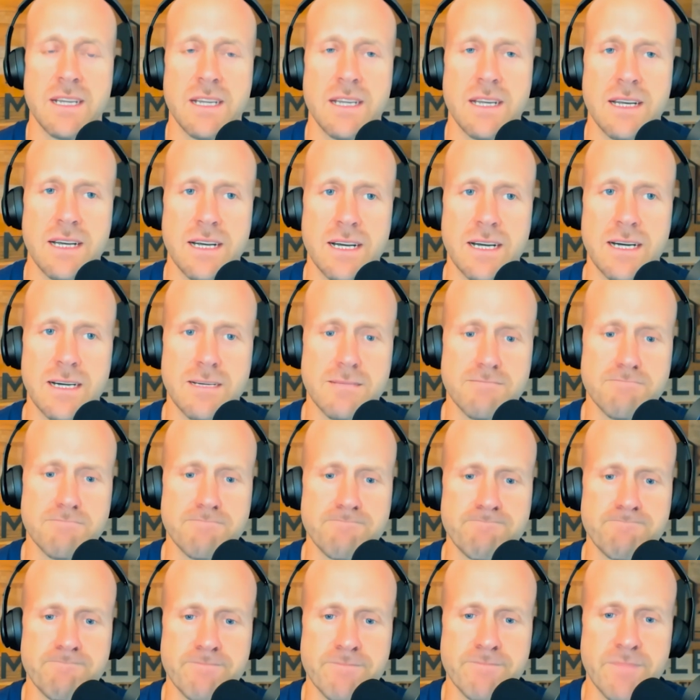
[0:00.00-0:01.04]
And
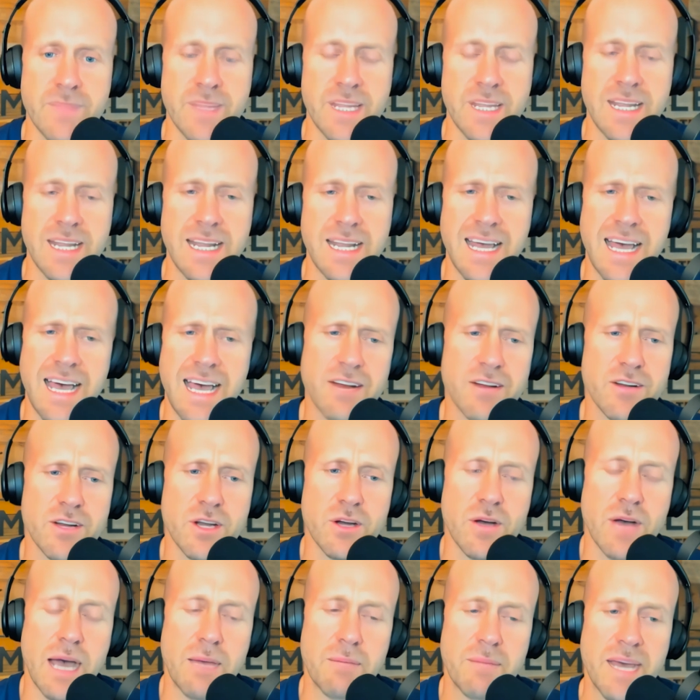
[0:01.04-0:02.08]
I don't
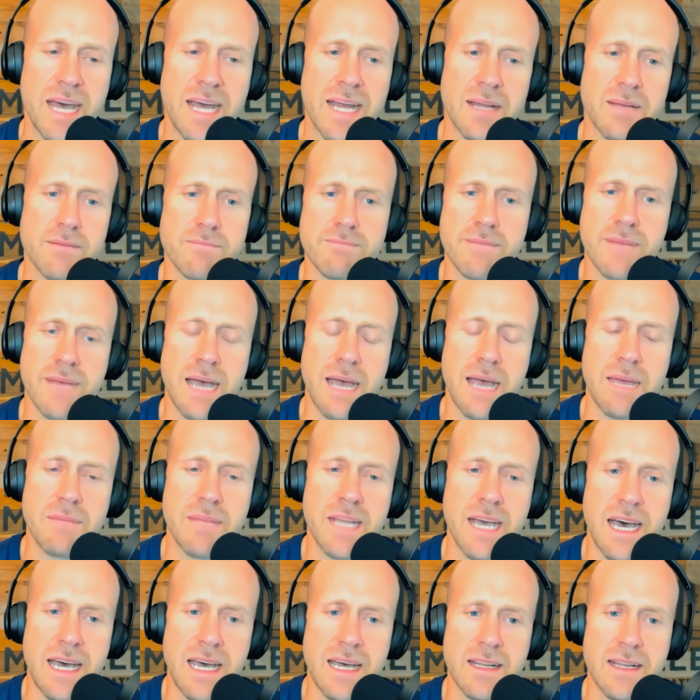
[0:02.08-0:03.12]
know, I'm
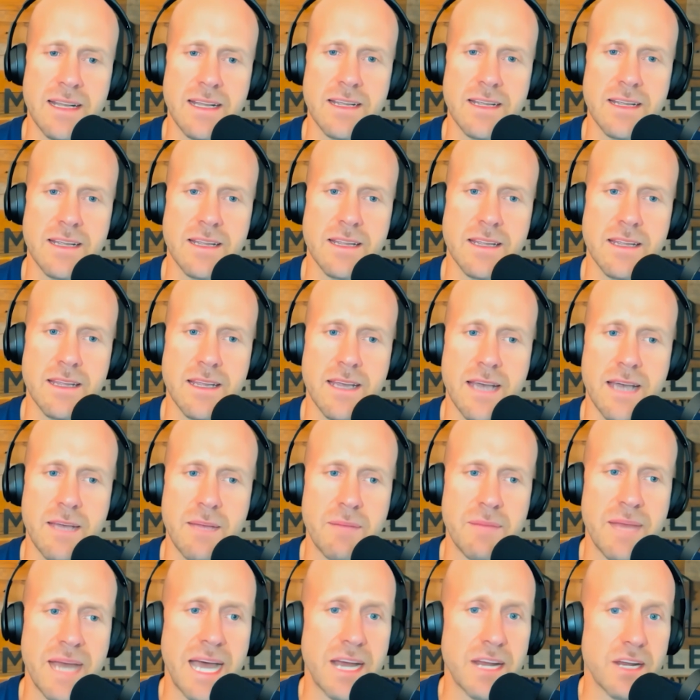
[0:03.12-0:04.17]

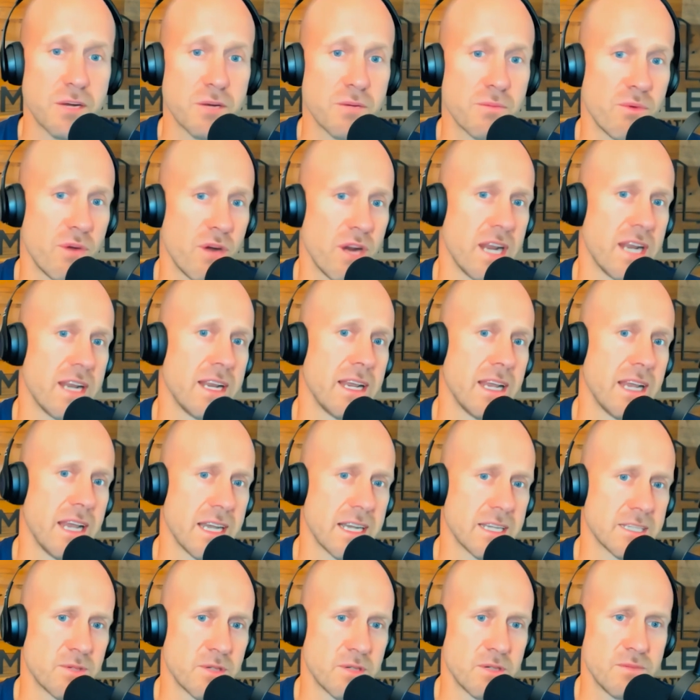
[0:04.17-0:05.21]
not your branding
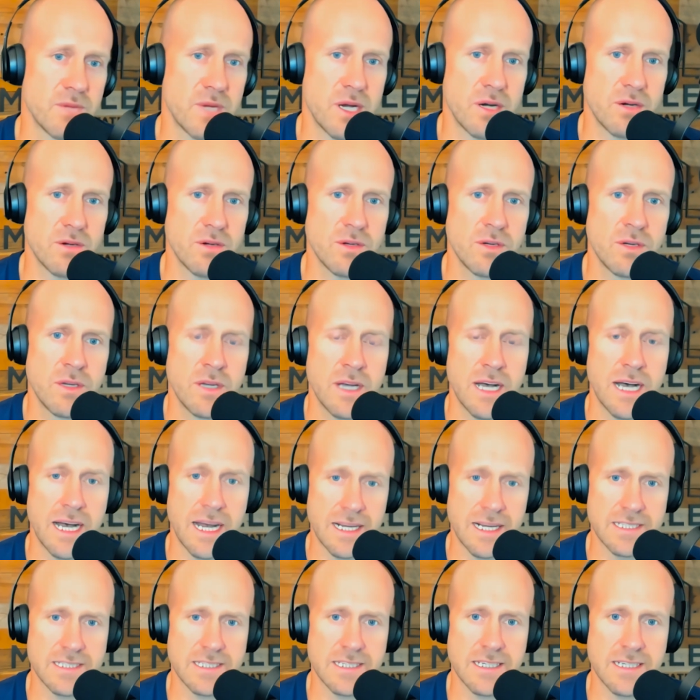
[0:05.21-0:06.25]
expert, Mo.
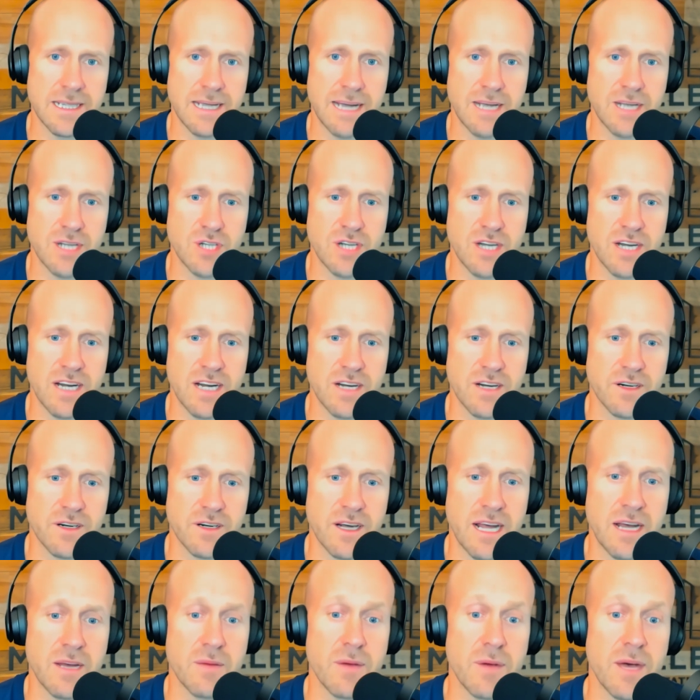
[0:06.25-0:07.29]
Honestly, I'm trying to figure it
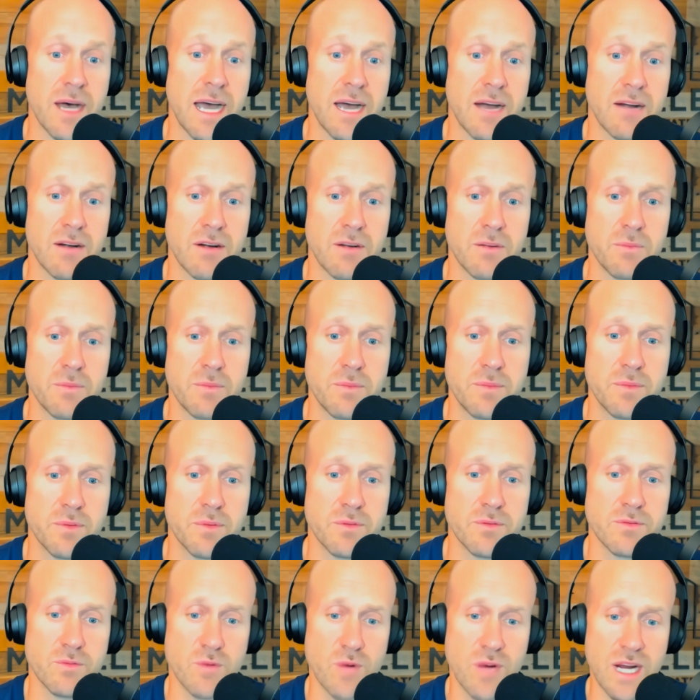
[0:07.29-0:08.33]
out. I'm hiring
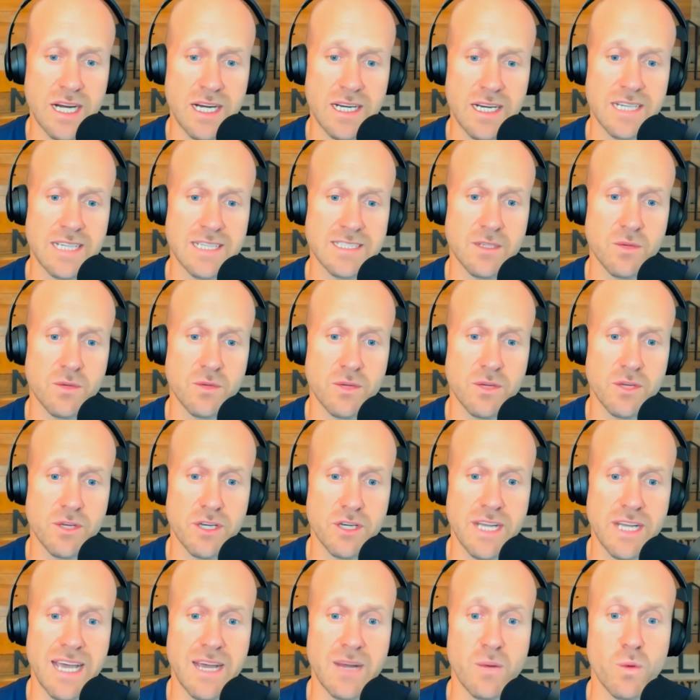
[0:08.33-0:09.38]
people, recognizing what I'm
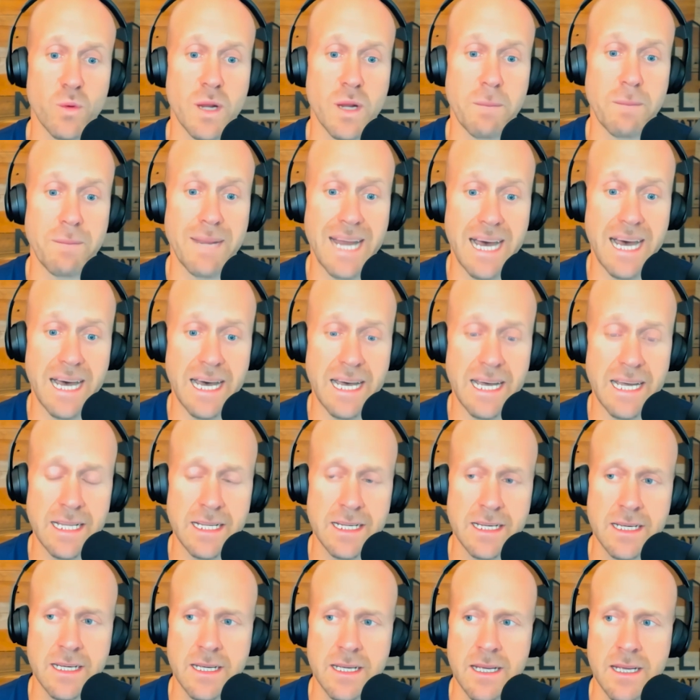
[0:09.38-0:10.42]
good at and what I'm not.
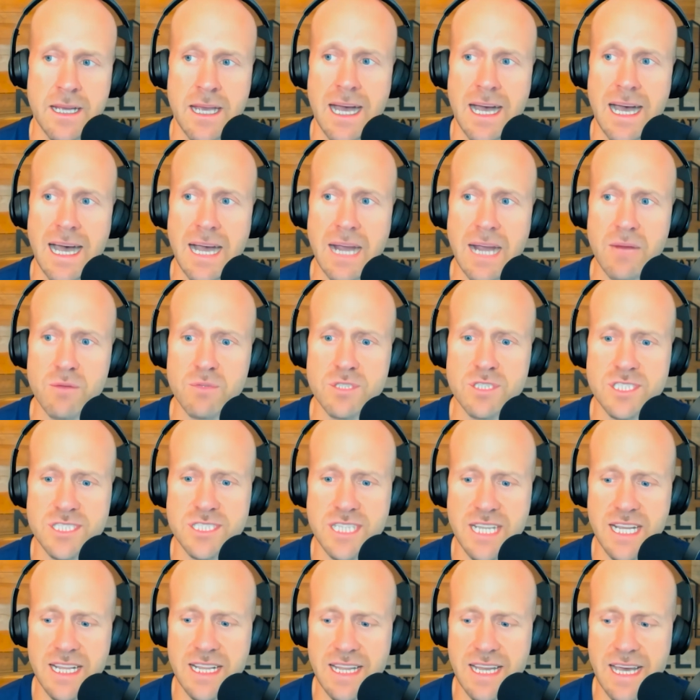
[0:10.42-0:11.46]
I would
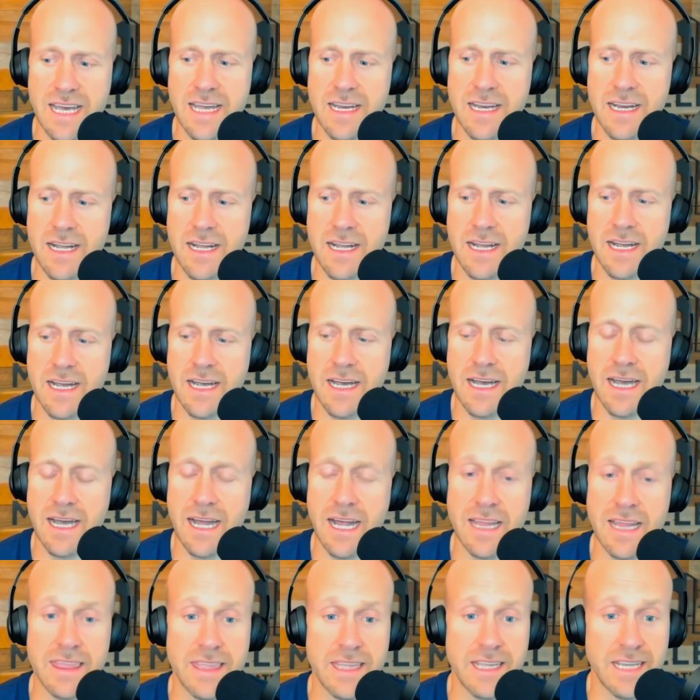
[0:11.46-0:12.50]
say that
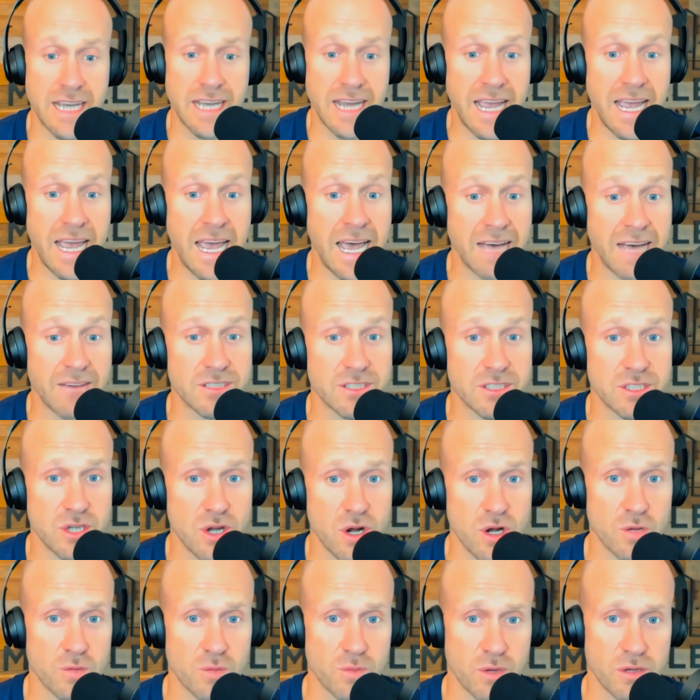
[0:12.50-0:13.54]
I think I have a
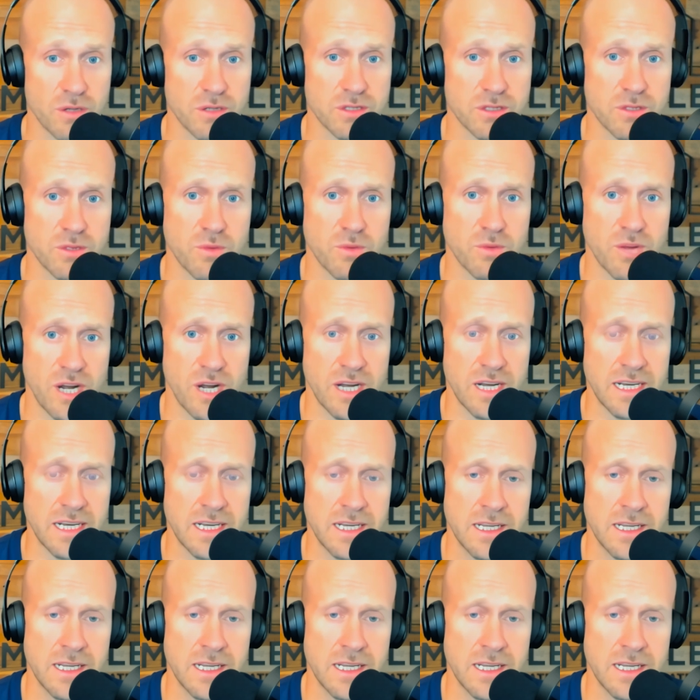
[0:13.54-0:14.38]
strong personal brand,